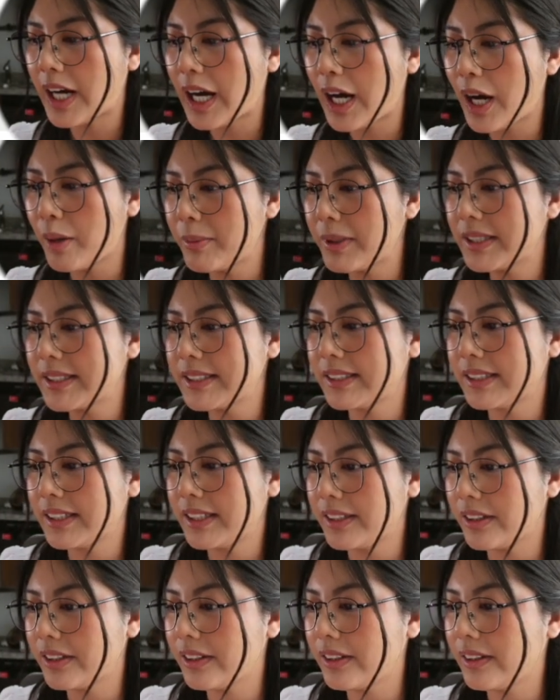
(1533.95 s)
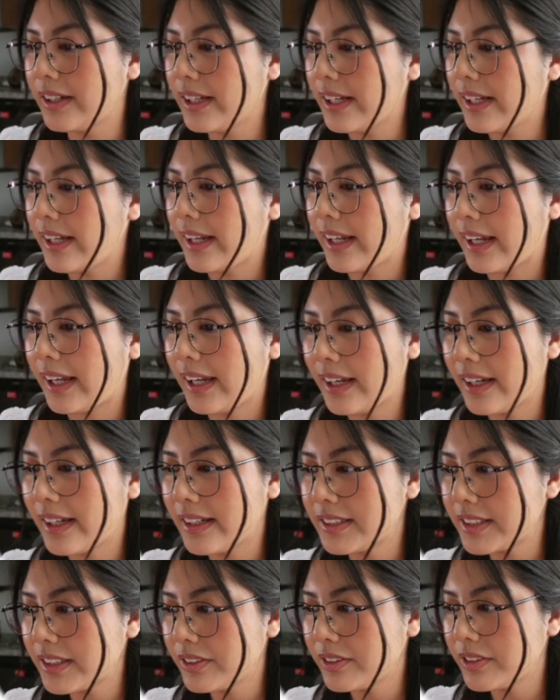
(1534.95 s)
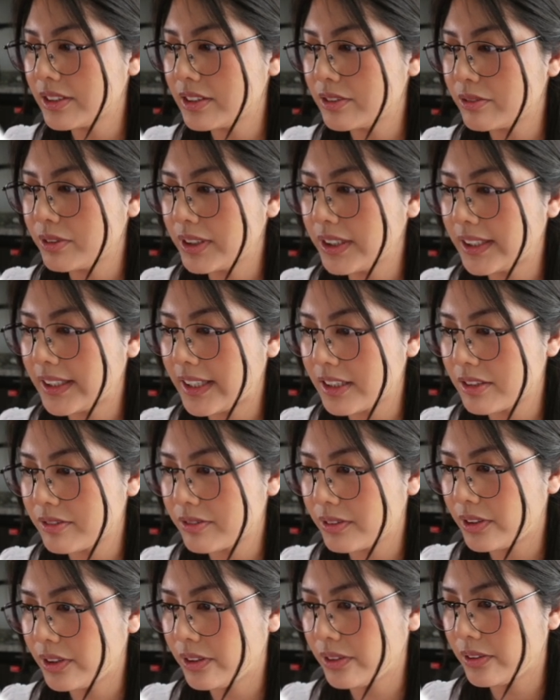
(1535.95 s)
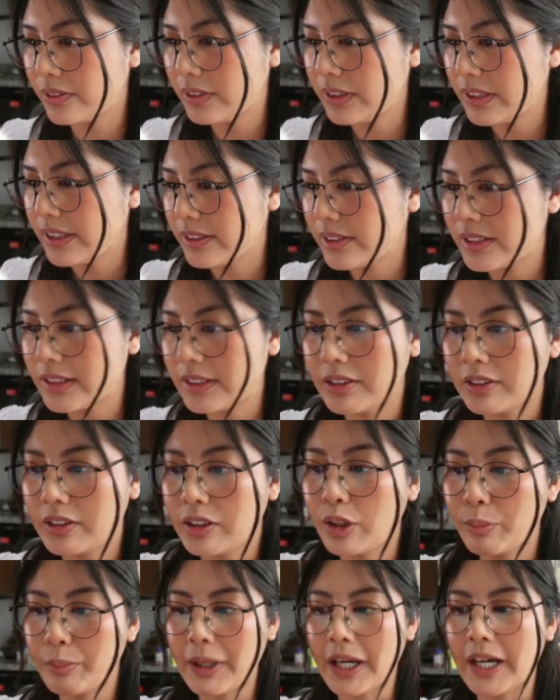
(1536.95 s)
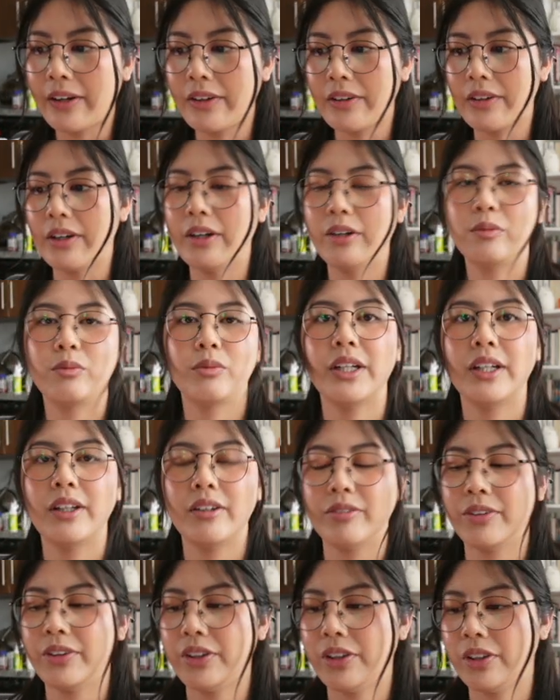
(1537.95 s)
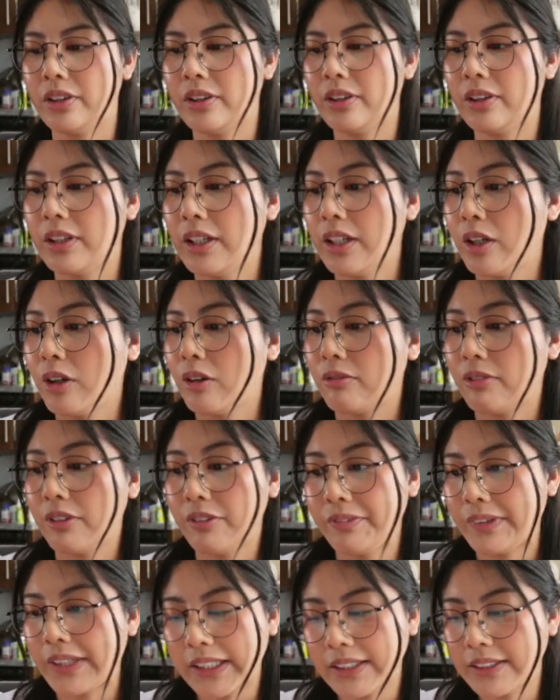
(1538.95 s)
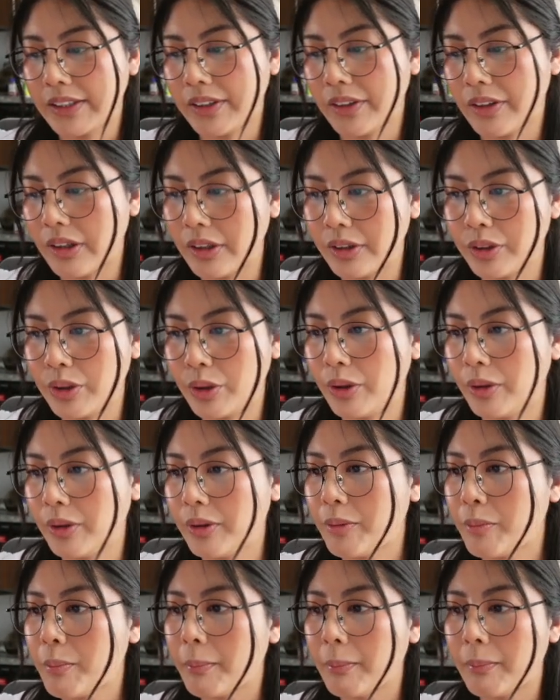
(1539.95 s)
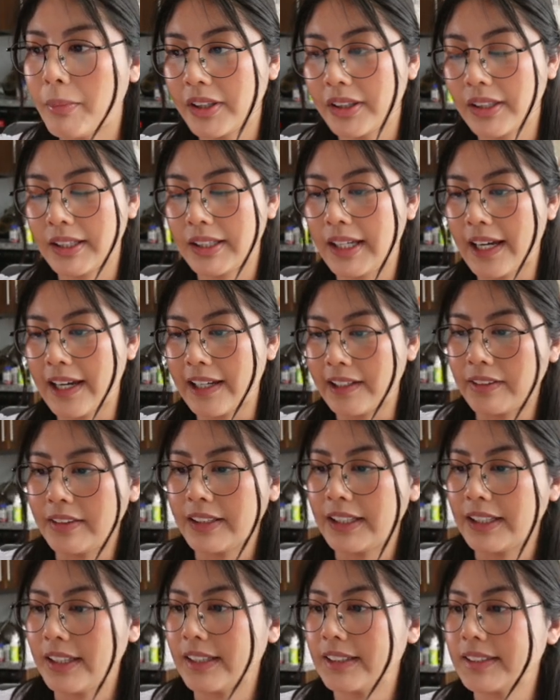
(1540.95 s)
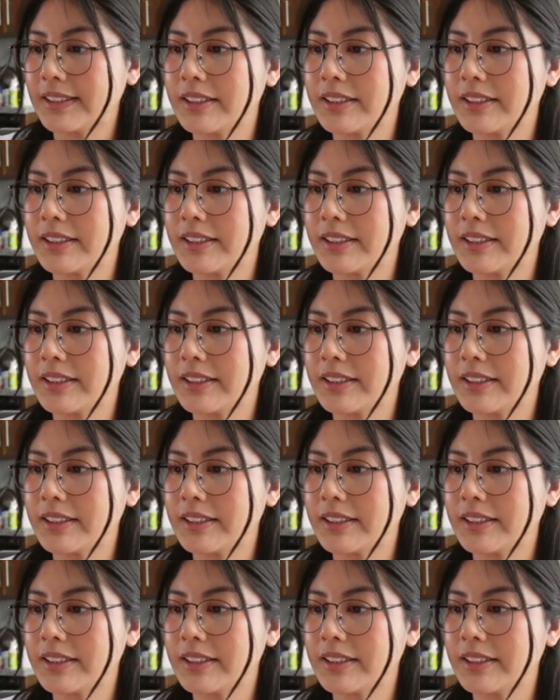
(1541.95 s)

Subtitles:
habits in here, and it looks really nice for you to look back on whenever you're reflecting on your monthly analytics.